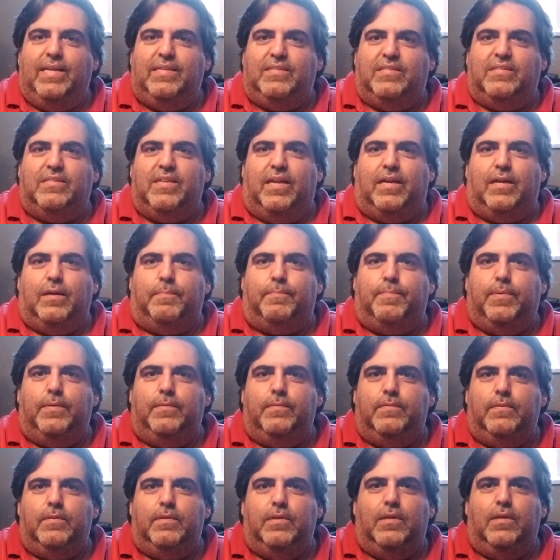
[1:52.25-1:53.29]
setup
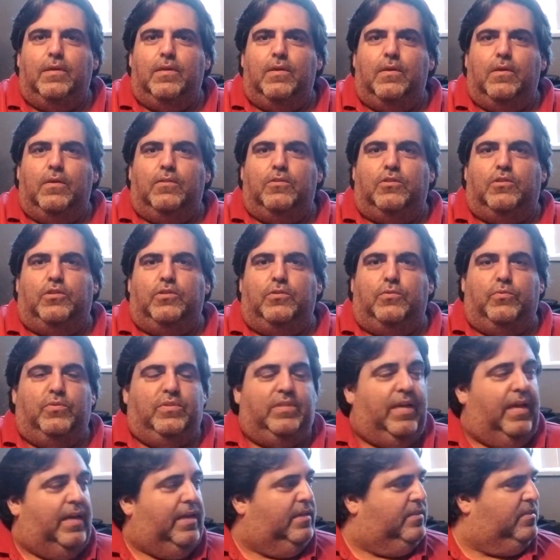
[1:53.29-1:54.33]
to
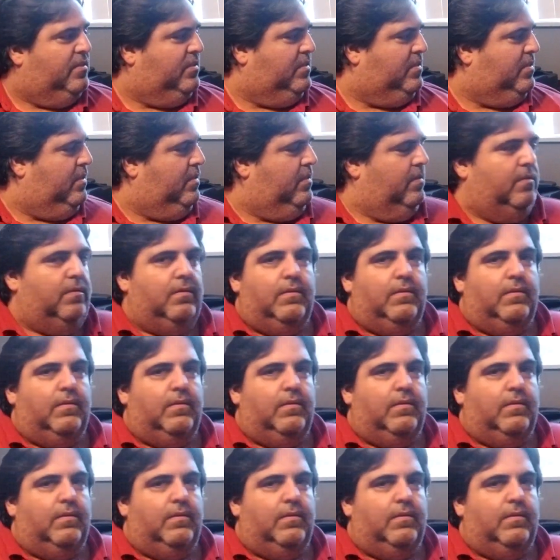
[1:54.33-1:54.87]
test